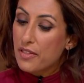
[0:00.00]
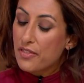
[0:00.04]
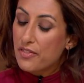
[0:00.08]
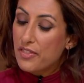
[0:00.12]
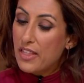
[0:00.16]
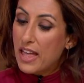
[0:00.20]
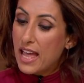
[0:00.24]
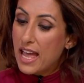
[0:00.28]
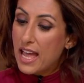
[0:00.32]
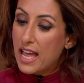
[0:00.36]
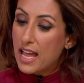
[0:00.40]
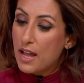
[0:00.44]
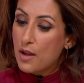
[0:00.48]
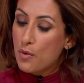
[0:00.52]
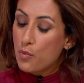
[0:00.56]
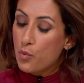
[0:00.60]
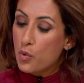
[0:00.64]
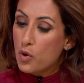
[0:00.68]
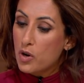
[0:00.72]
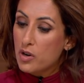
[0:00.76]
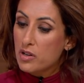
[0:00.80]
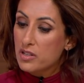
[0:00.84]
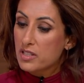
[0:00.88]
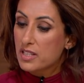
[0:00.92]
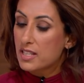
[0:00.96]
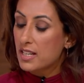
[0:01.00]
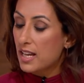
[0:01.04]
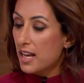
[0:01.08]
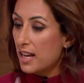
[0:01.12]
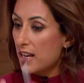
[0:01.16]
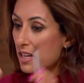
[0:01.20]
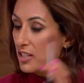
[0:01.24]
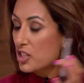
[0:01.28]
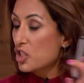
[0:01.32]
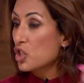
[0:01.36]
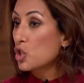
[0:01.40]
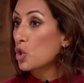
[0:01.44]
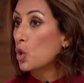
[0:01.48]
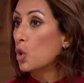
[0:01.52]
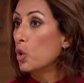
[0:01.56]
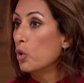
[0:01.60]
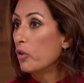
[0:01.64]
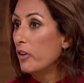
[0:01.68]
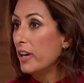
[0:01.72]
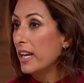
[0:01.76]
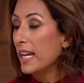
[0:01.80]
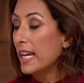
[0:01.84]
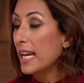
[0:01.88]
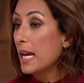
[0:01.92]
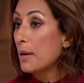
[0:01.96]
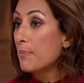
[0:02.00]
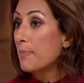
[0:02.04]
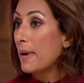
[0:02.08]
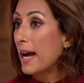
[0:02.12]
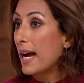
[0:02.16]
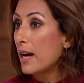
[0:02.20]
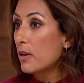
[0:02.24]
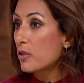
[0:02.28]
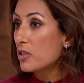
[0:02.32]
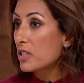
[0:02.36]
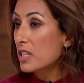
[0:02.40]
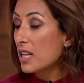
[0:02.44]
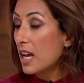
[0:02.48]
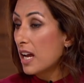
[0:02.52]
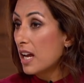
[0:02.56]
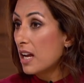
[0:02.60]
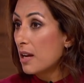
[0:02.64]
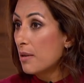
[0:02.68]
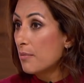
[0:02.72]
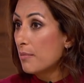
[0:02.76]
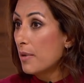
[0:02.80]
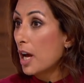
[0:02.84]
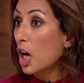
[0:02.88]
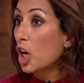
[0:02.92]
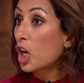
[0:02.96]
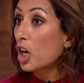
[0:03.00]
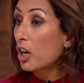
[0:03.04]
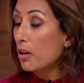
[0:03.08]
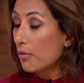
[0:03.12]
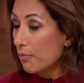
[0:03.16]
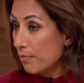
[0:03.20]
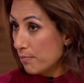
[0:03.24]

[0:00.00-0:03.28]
there was a story about a